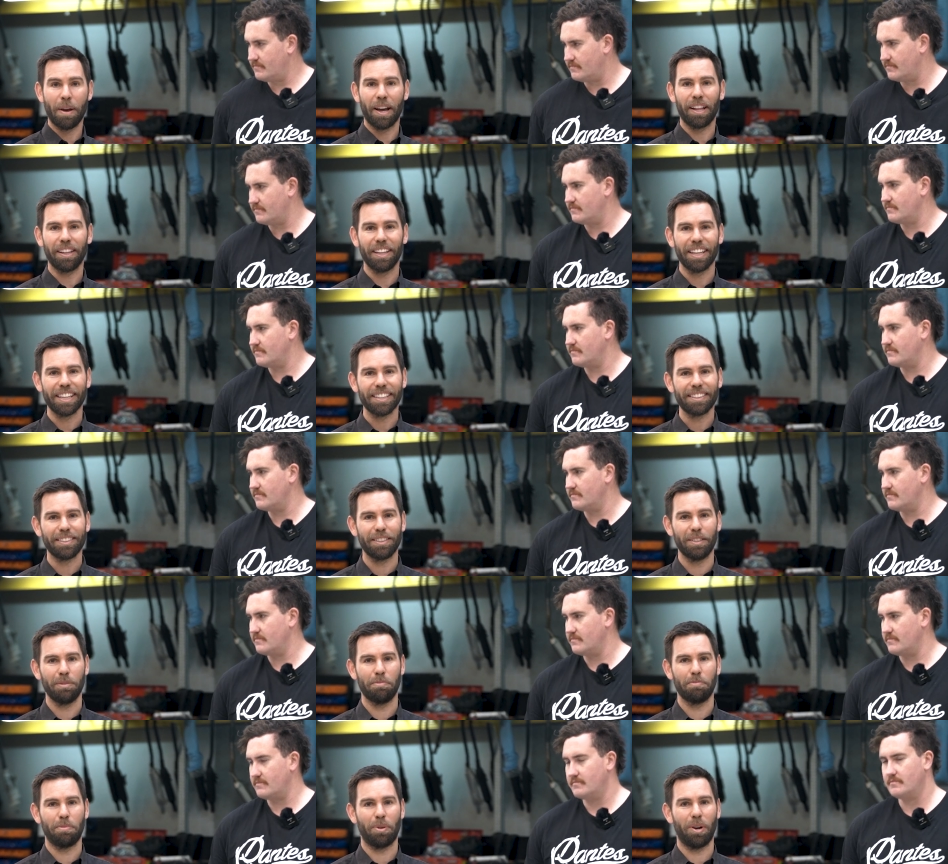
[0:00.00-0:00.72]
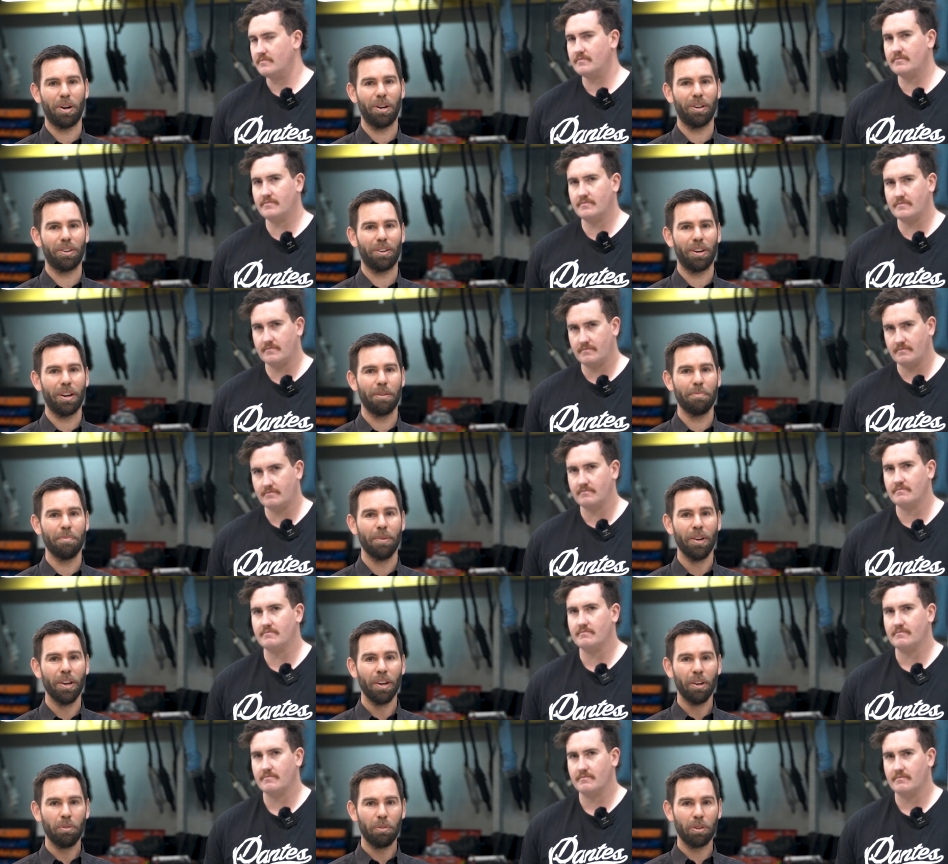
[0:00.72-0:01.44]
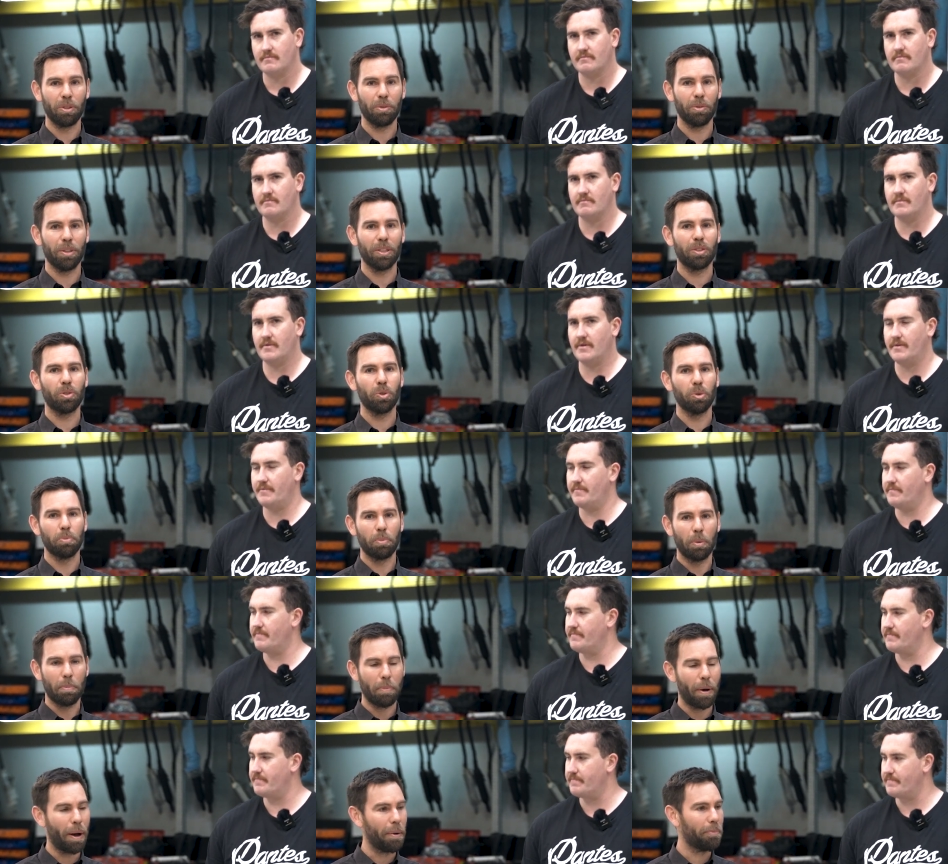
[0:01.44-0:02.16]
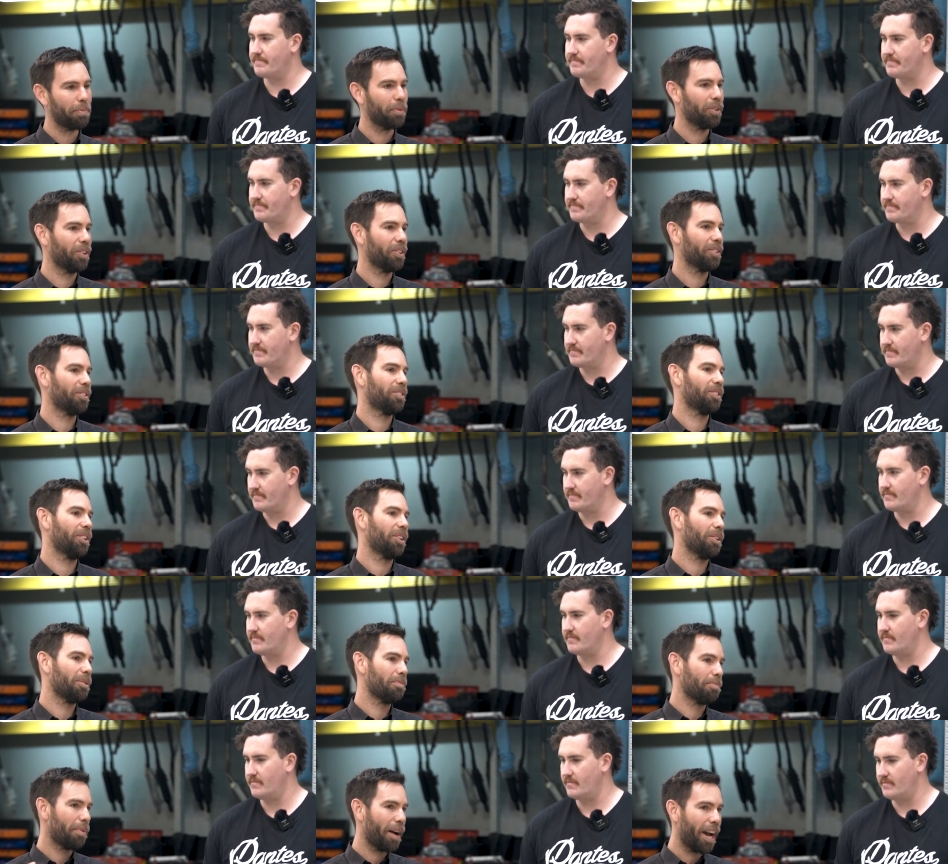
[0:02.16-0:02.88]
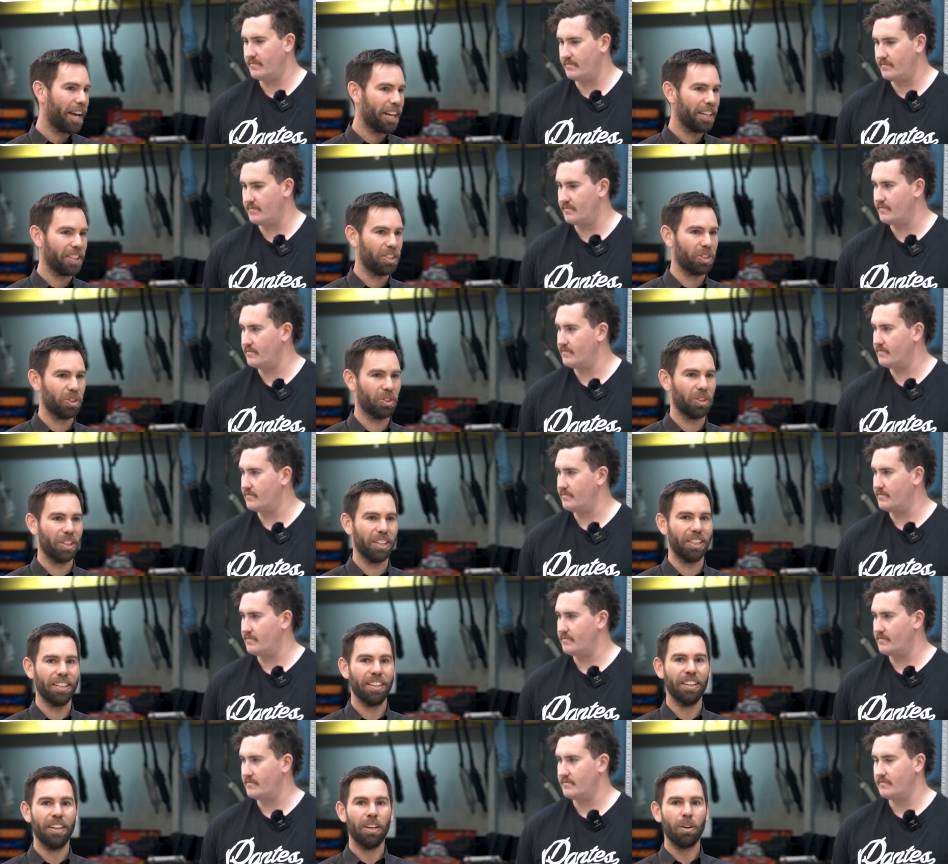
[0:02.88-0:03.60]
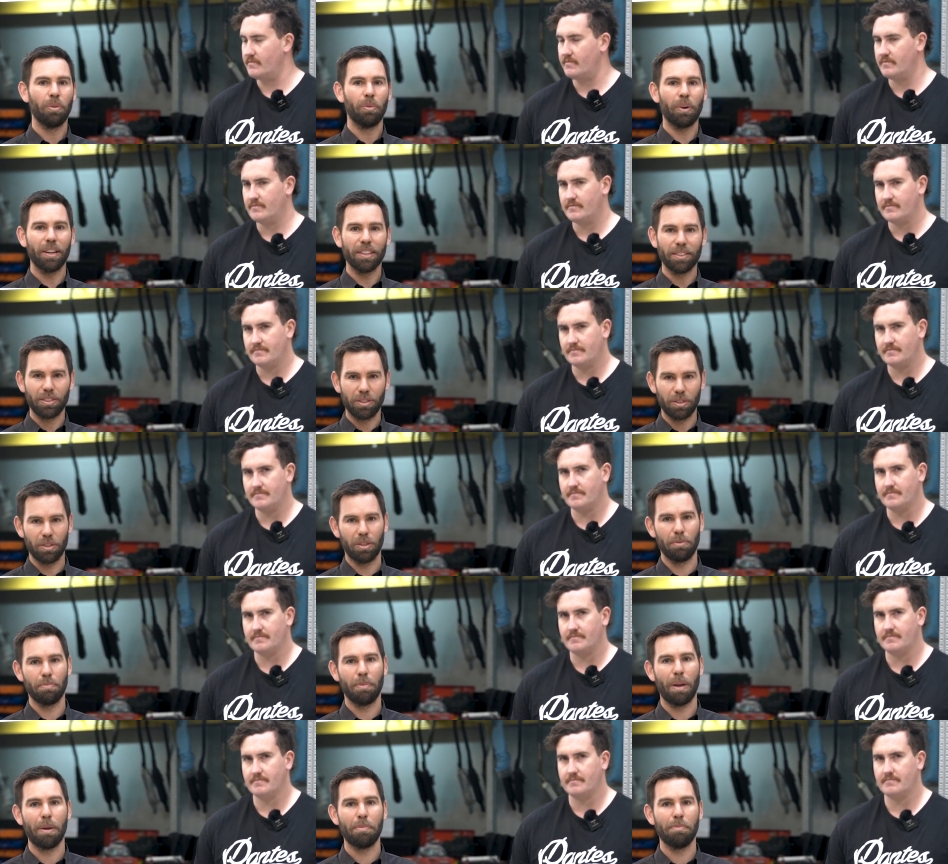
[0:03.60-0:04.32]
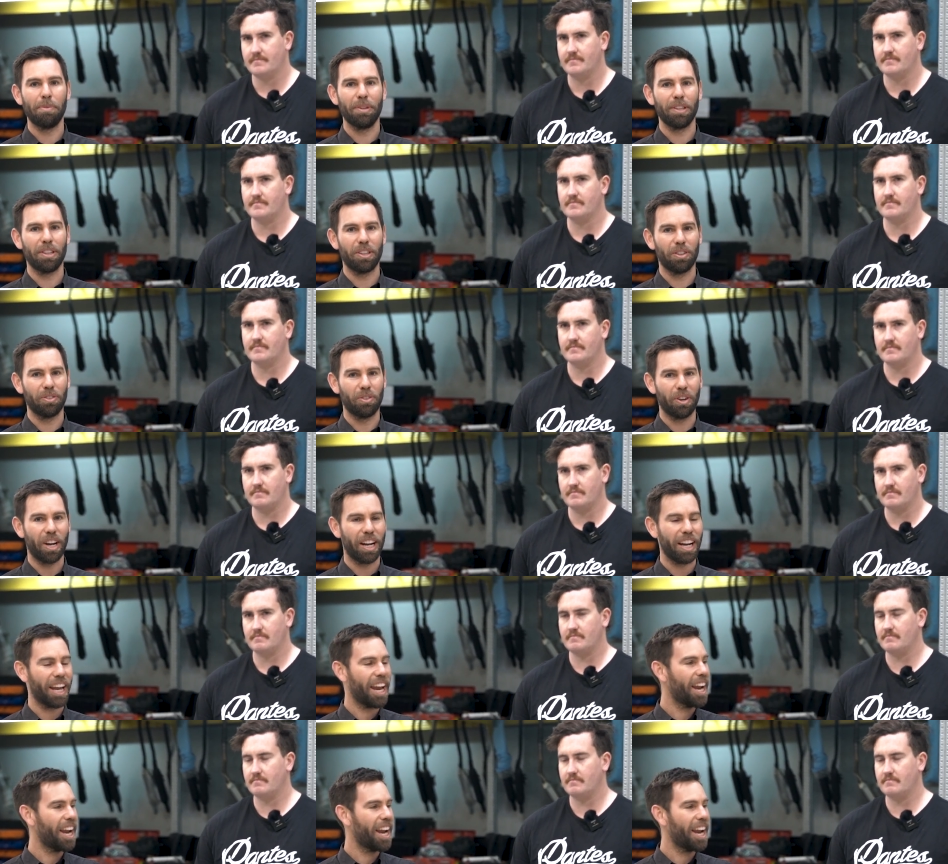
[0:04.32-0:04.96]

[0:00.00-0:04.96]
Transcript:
Speaker 1: our leasing program which we're super pumped on. So you can pay to join. Once you're a member, you can ride